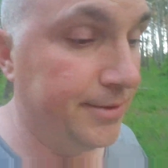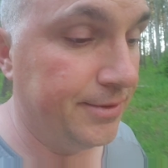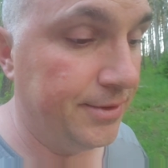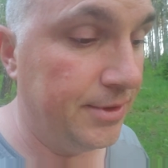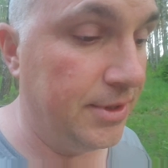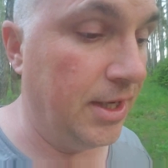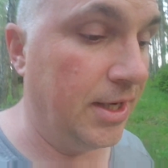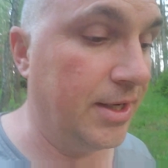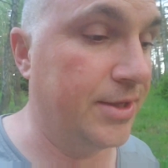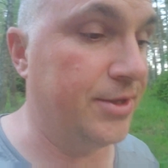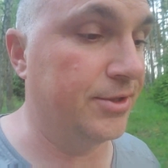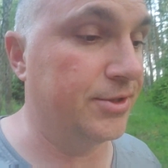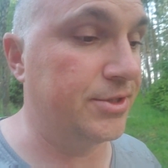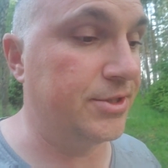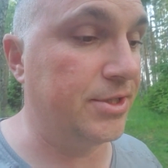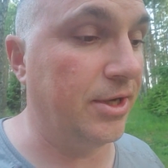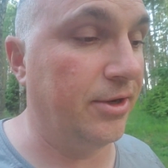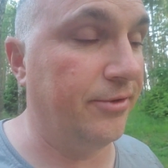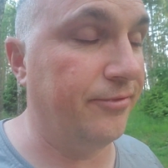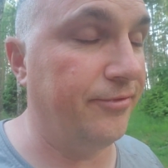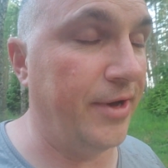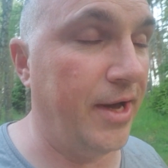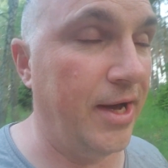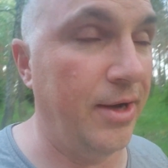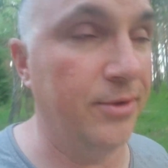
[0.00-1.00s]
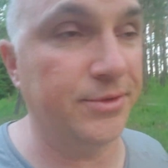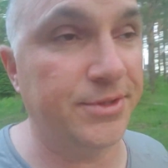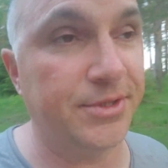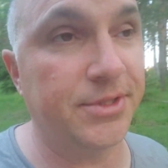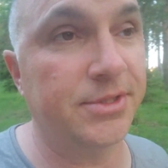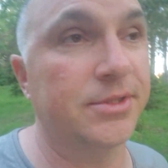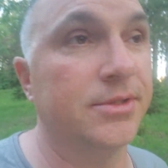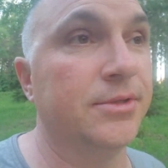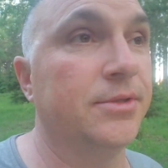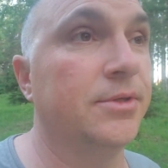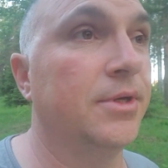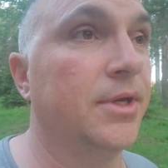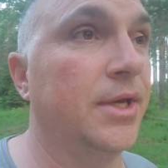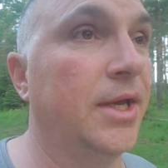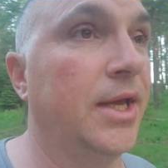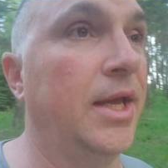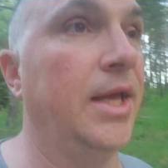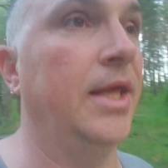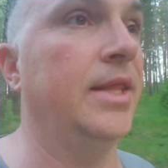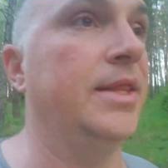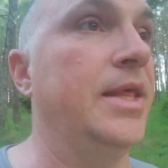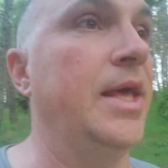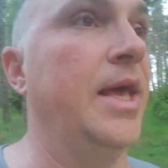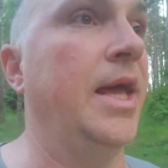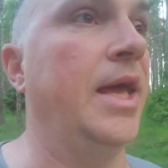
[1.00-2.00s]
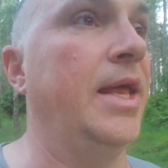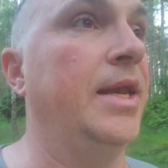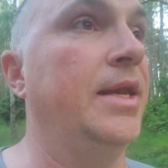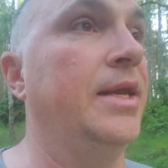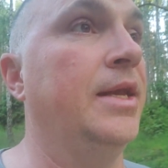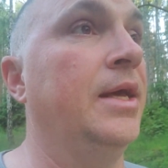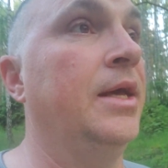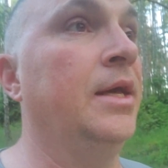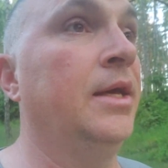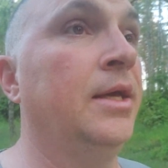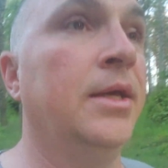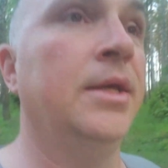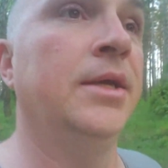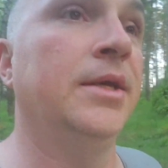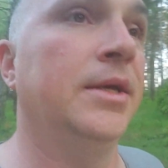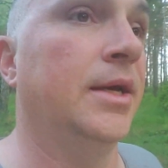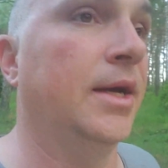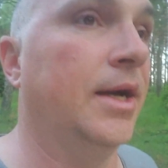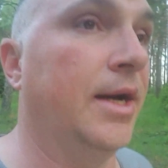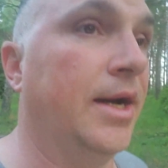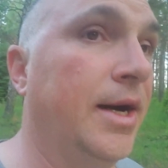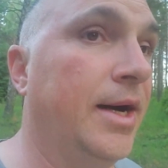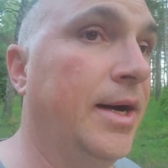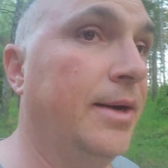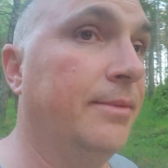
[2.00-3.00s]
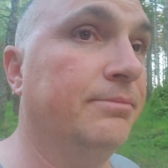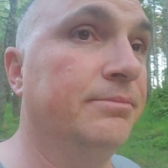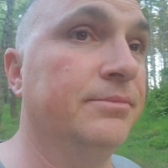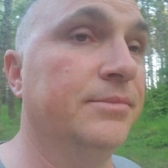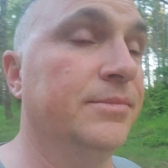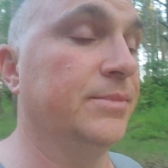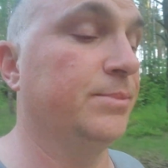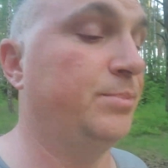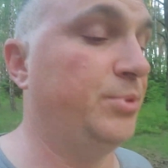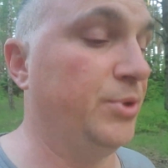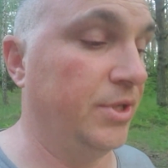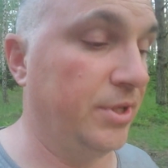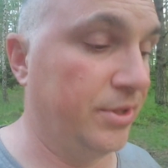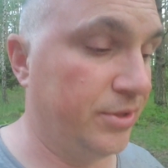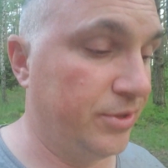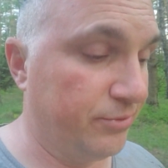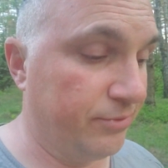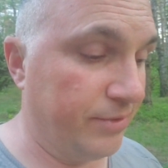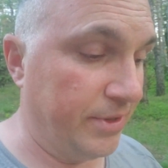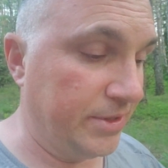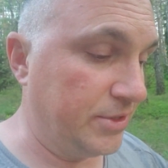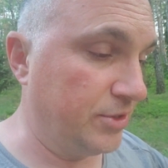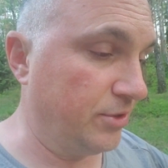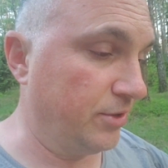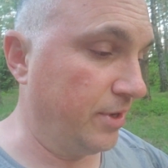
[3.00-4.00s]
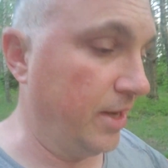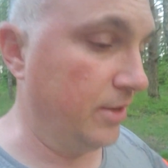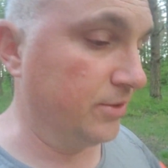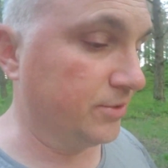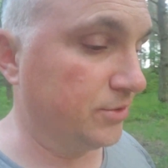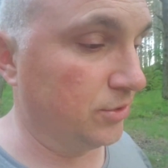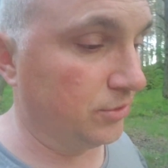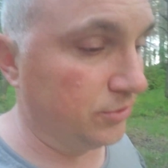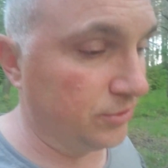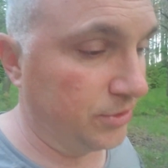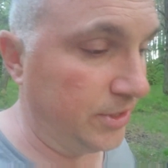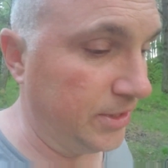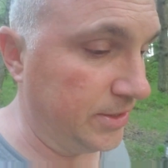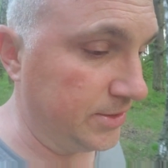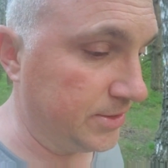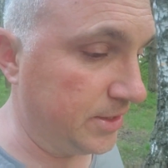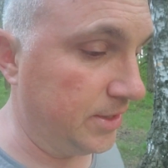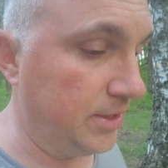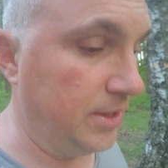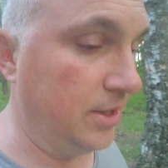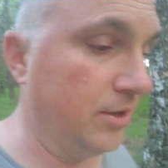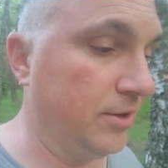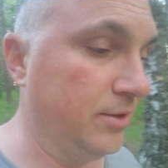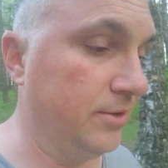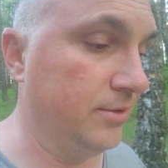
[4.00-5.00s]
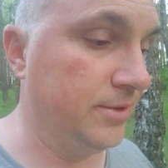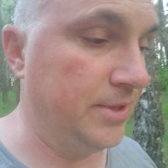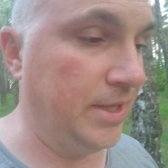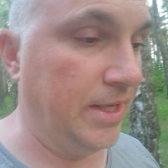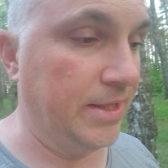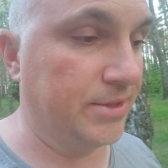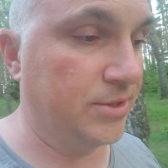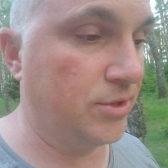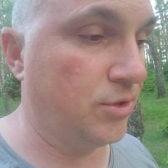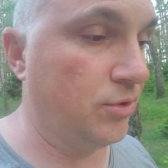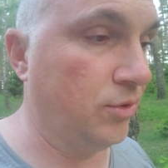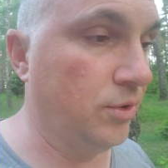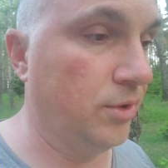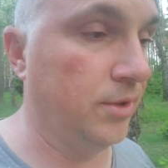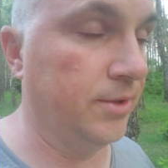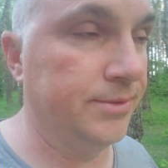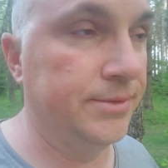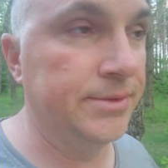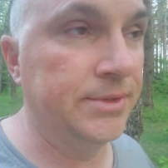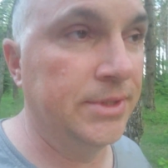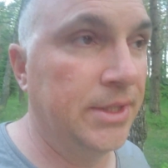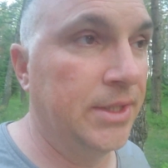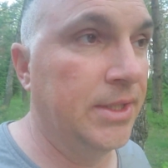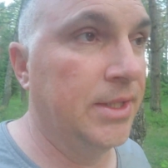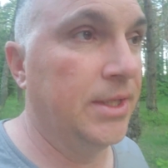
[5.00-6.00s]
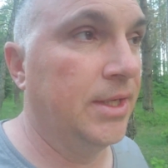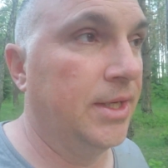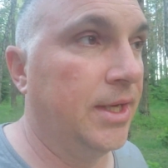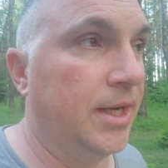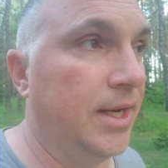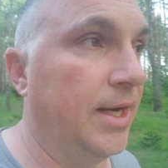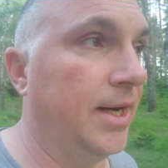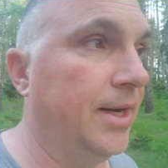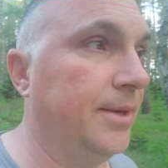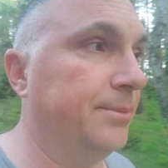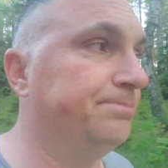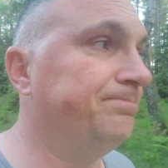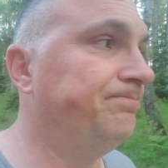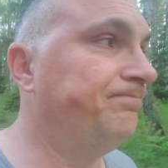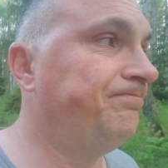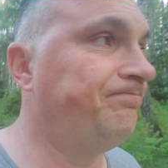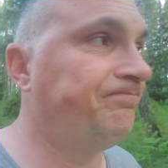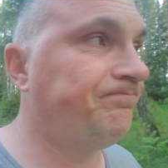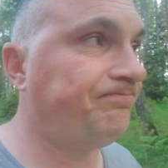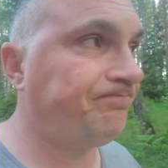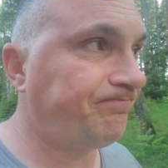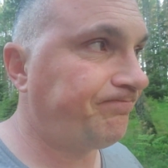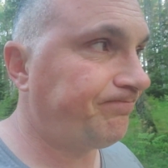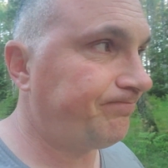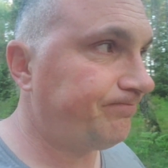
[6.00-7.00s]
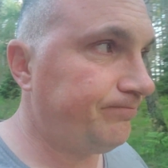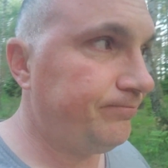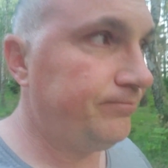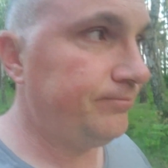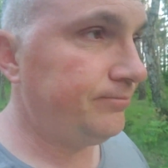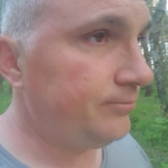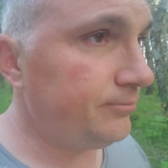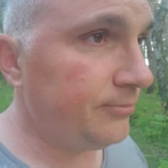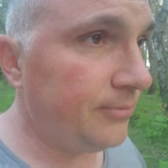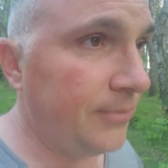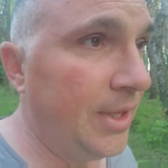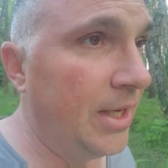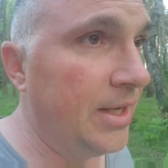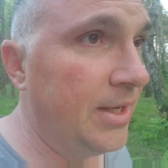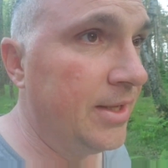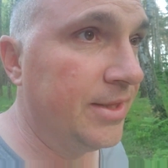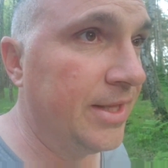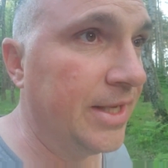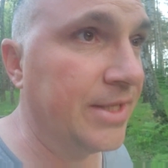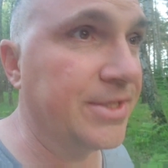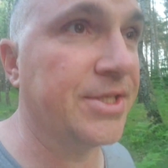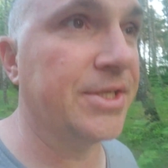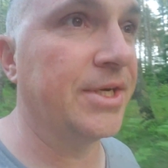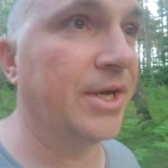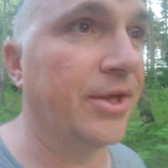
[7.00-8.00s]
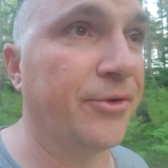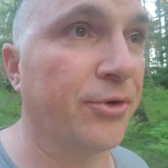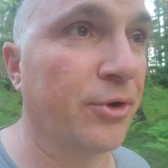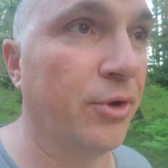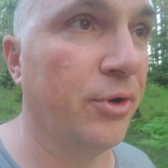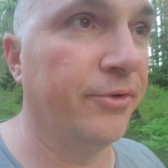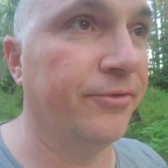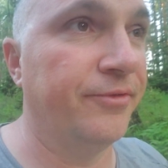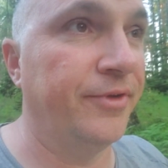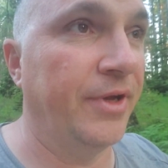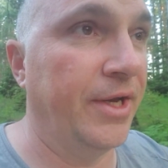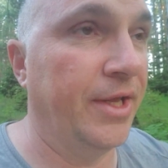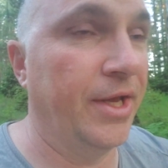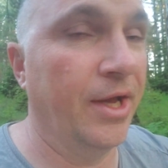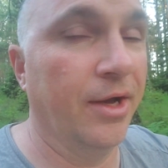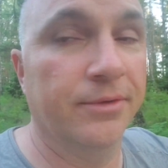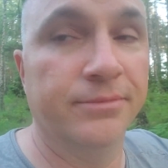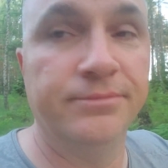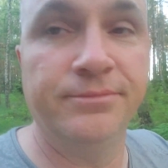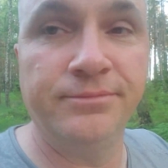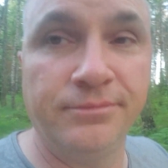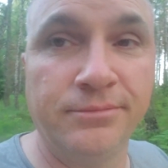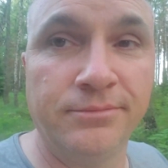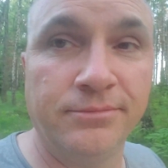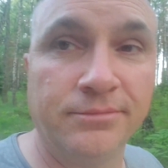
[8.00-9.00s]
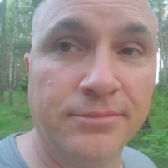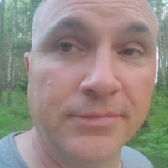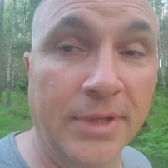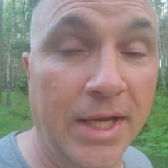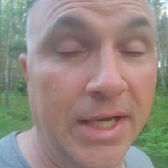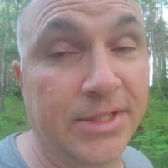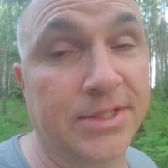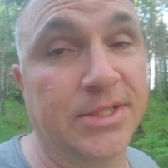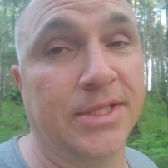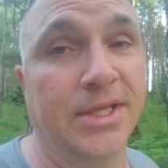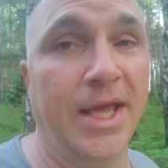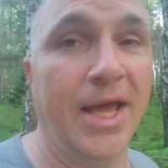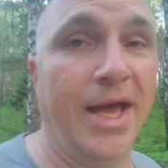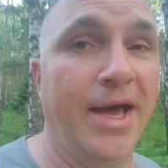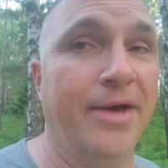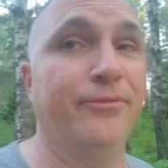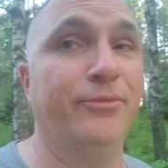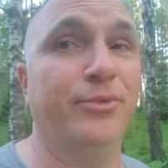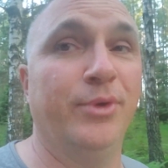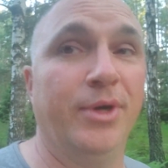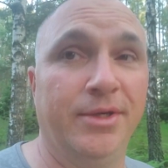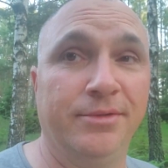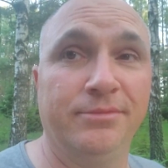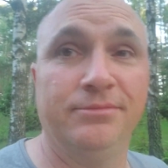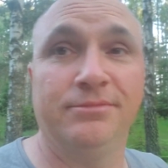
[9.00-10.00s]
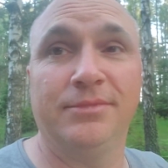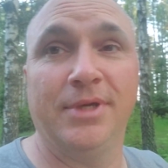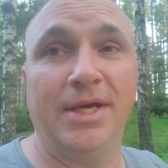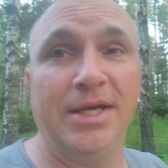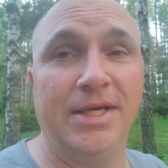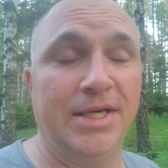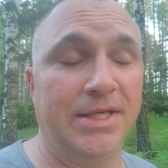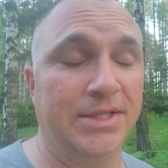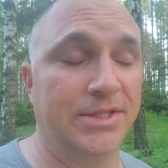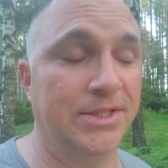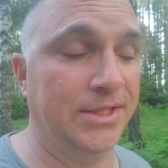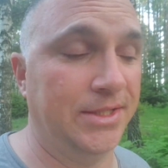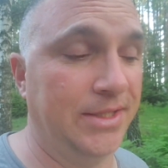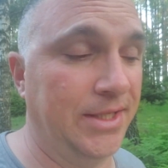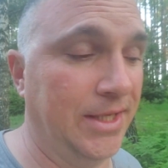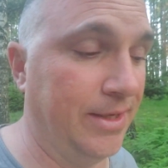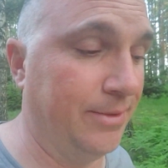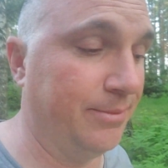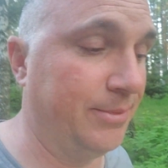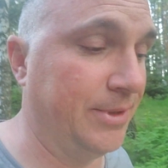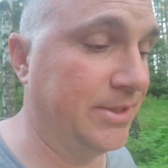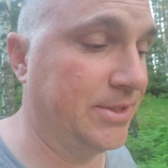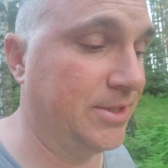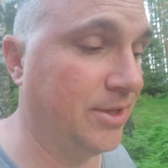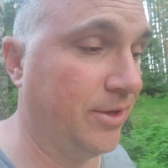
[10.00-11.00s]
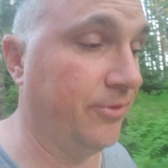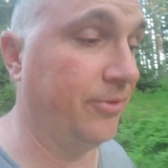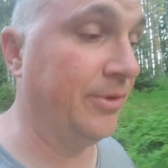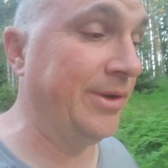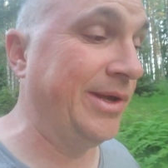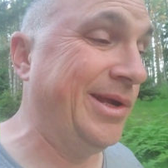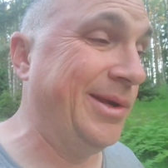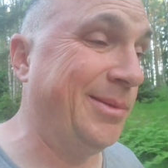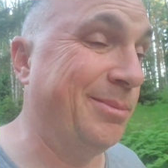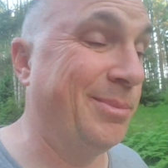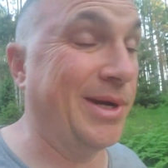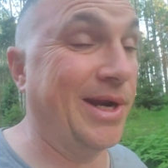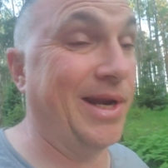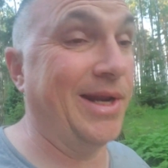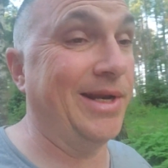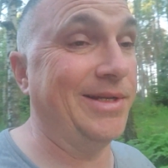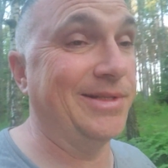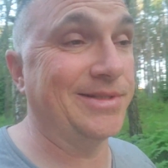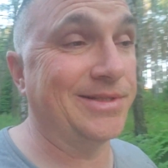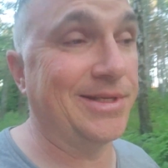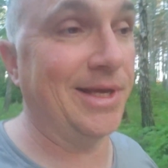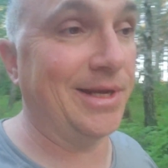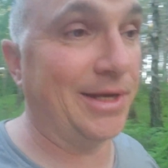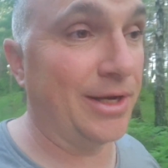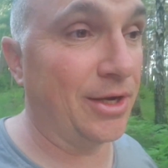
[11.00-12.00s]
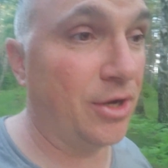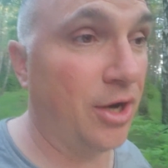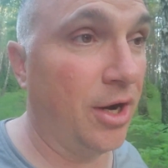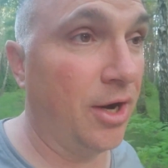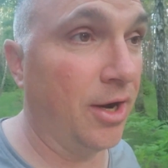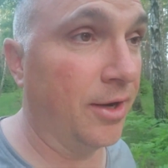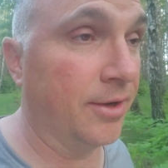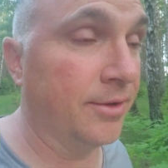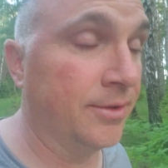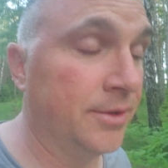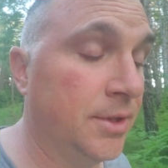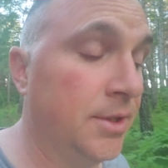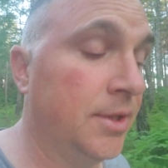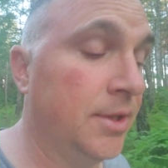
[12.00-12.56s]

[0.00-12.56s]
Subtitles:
knock yourself out, and then put the rest of your household goods in there. That's cool. That's another whole video. I actually have one. I actually did it myself, but I didn't send a car.